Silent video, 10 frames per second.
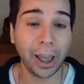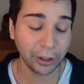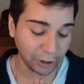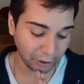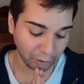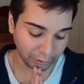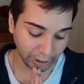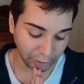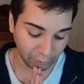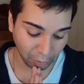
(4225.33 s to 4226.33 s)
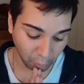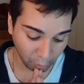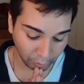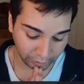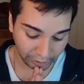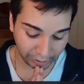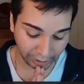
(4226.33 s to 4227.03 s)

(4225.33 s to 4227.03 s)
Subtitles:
and she knows that you are worthy and